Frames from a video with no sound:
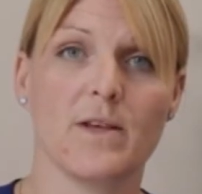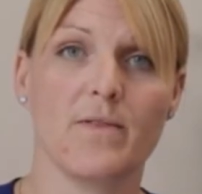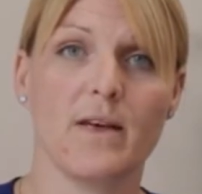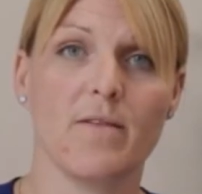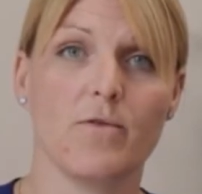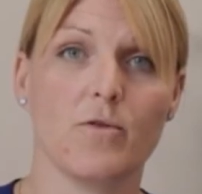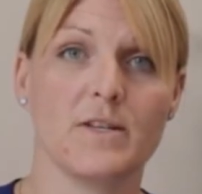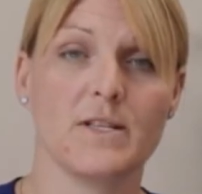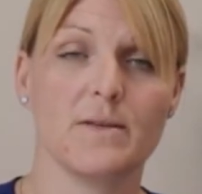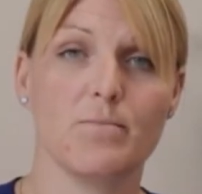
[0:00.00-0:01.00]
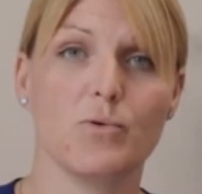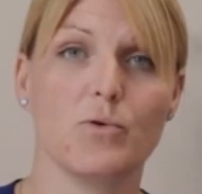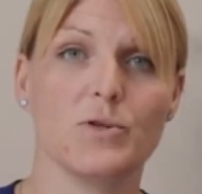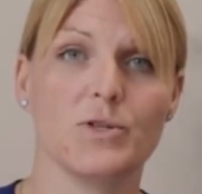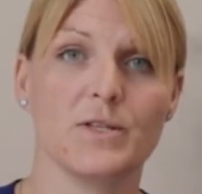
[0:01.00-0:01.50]
and therefore it is
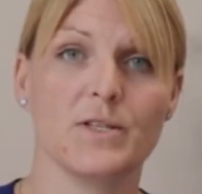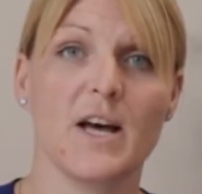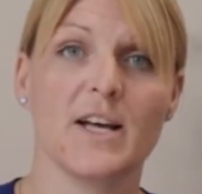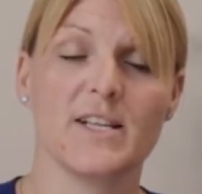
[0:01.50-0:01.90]
important